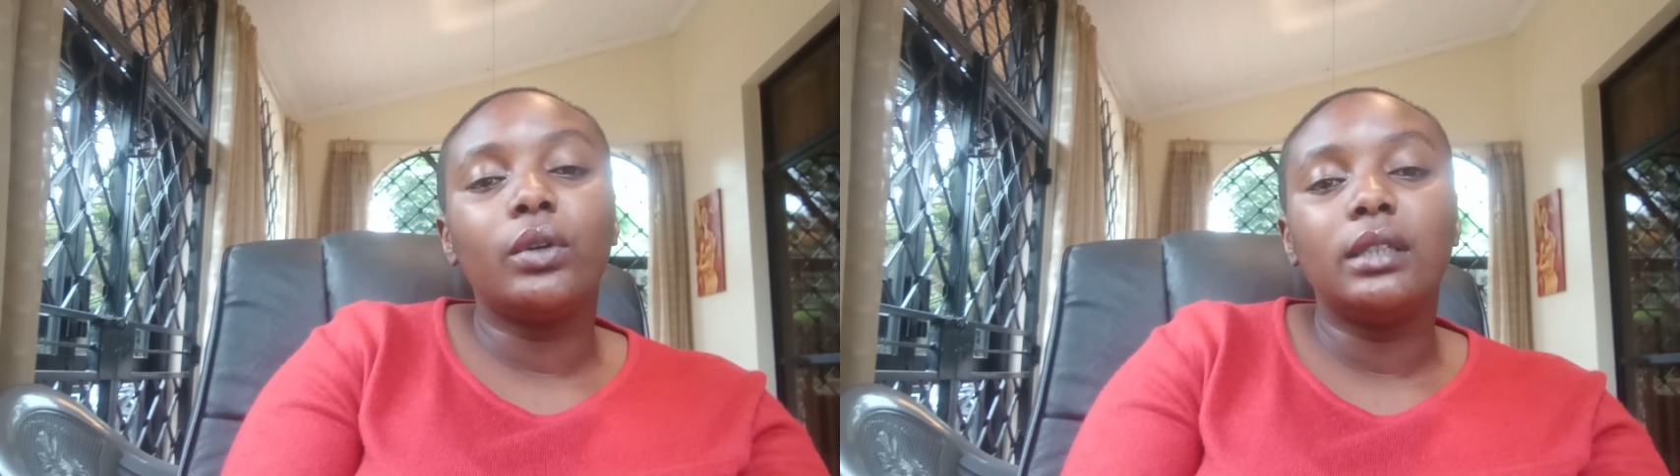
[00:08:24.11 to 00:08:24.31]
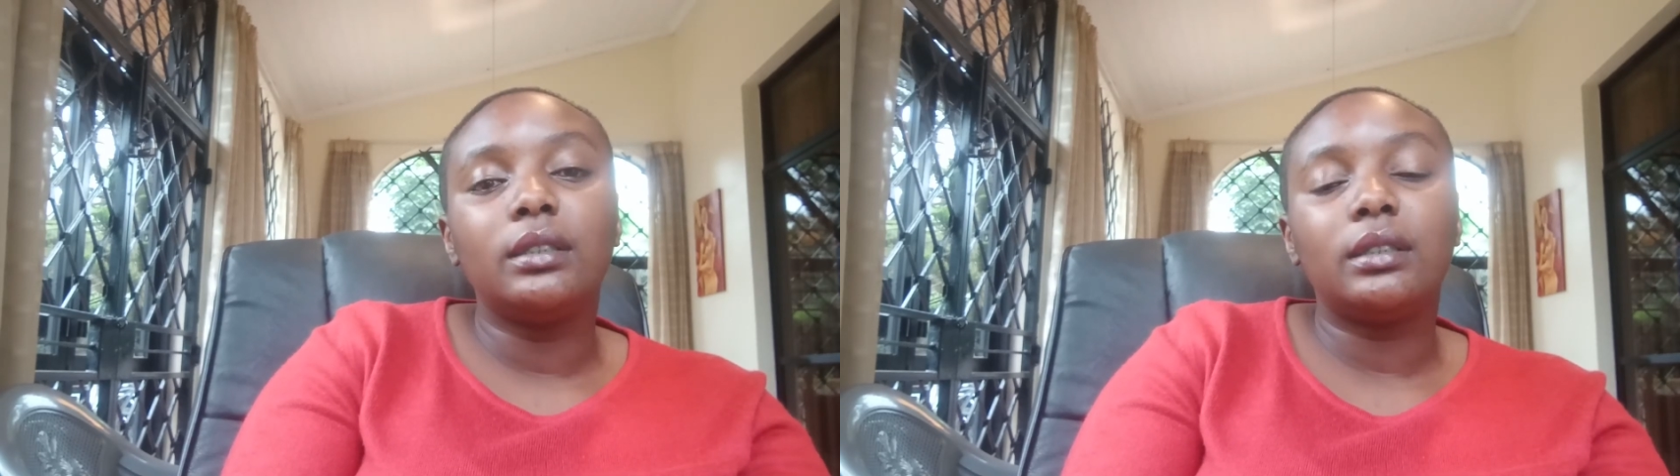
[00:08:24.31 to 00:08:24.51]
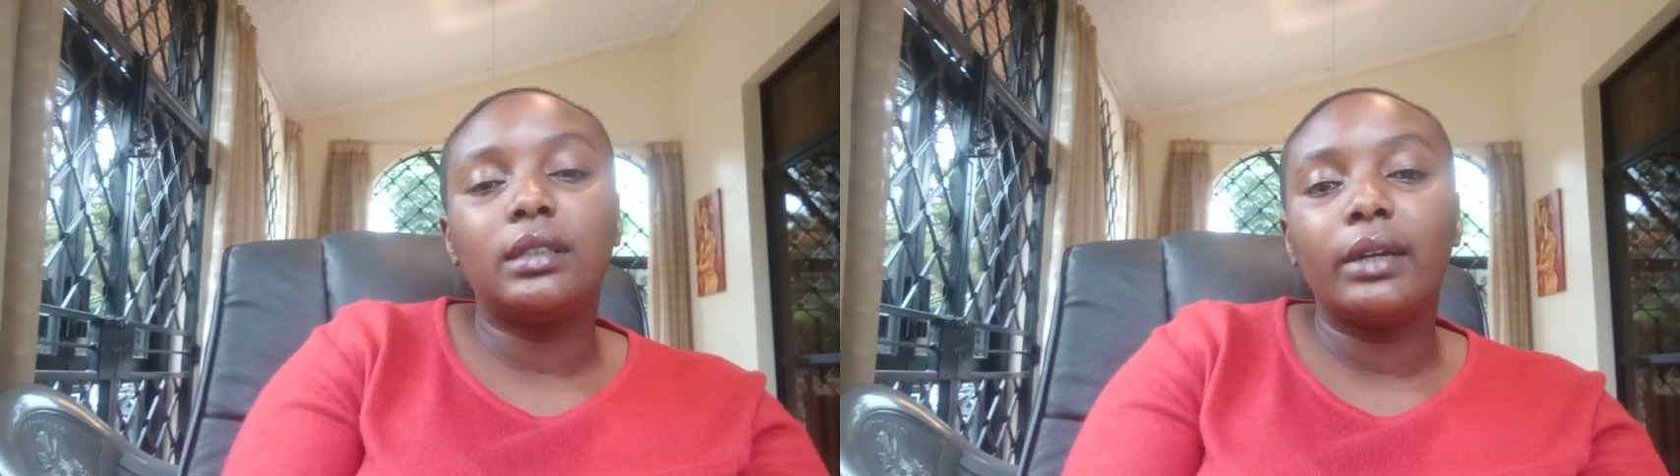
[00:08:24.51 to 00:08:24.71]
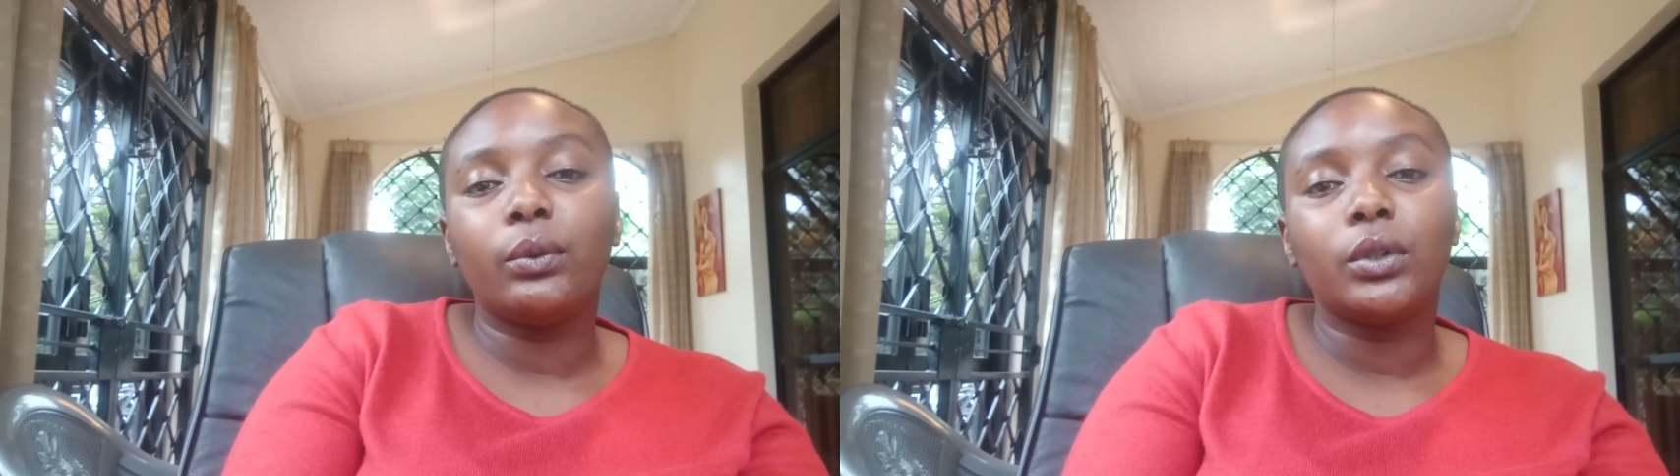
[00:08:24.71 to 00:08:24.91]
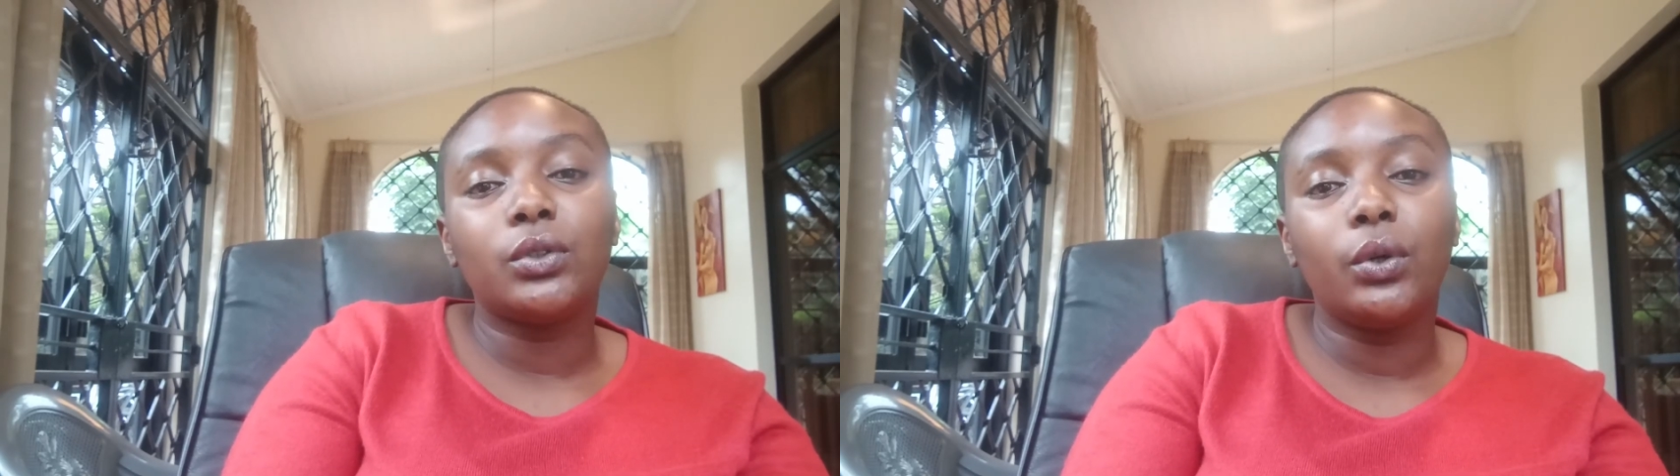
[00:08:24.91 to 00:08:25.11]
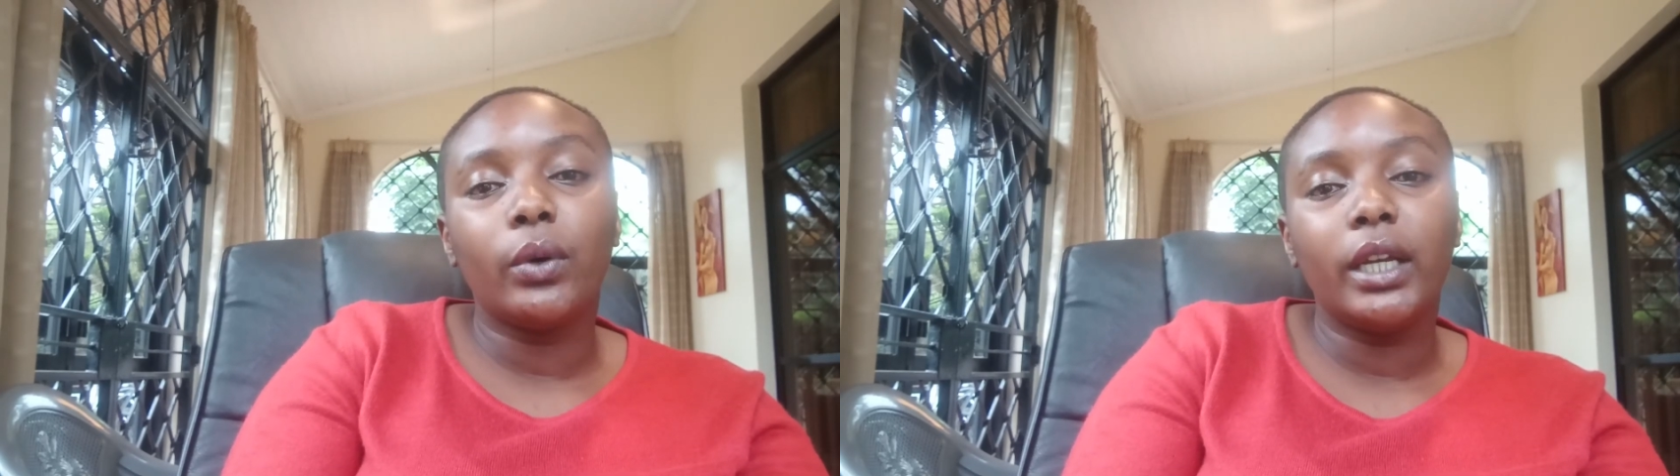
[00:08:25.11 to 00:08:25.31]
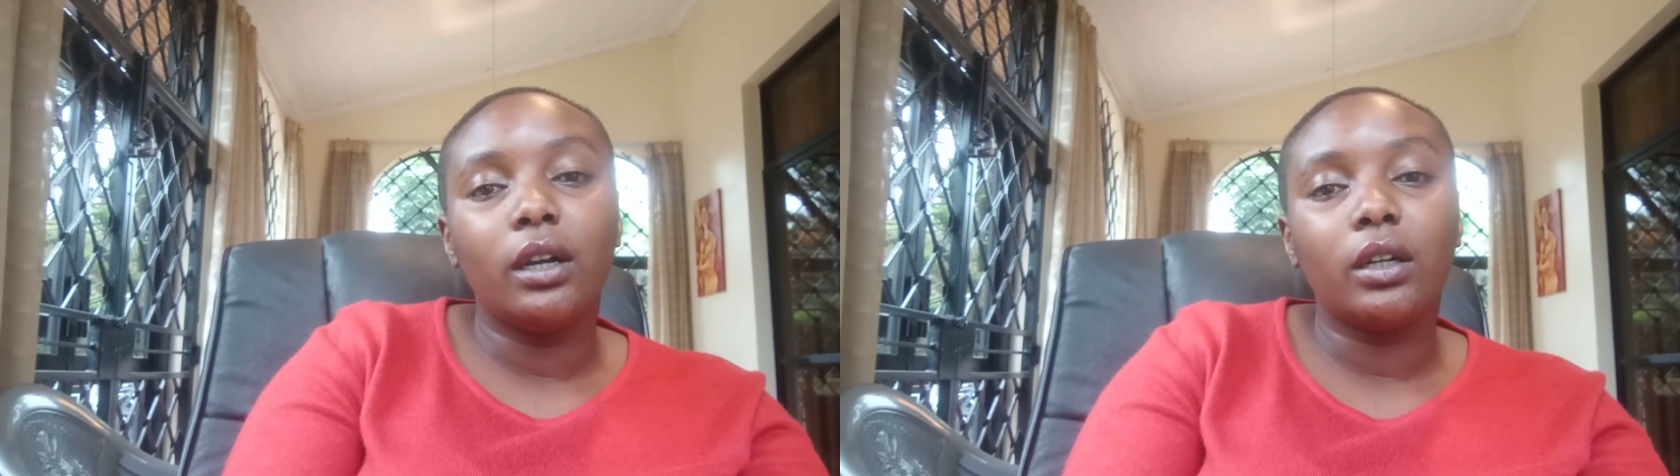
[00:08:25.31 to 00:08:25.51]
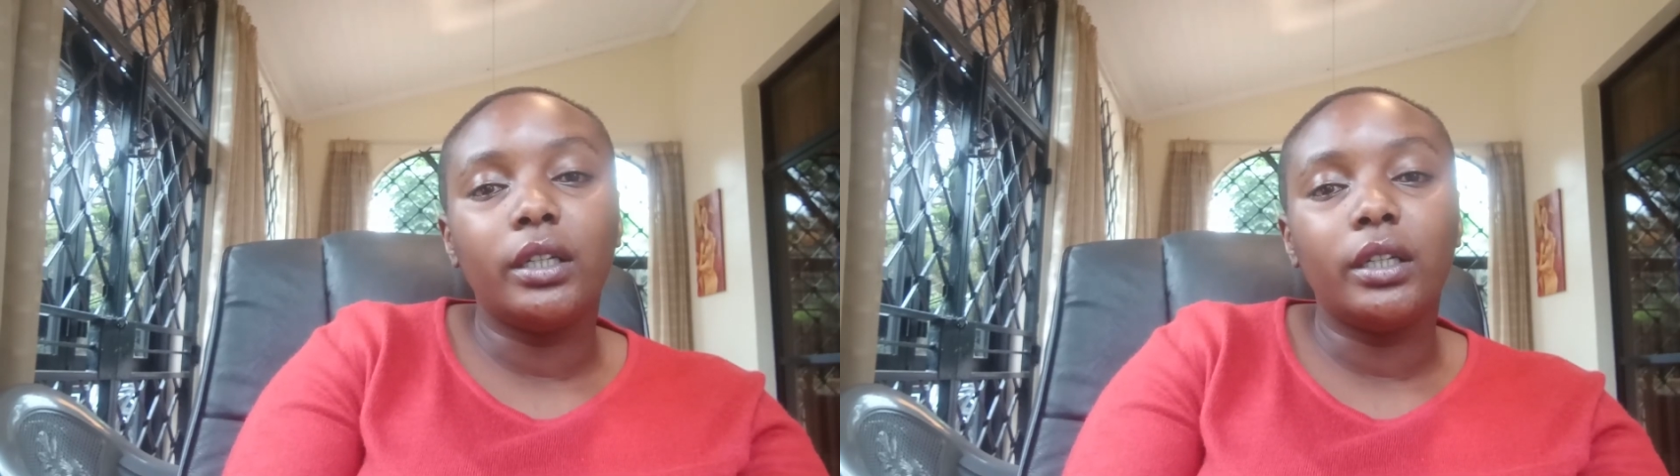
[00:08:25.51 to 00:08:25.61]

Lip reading: understand what's going on.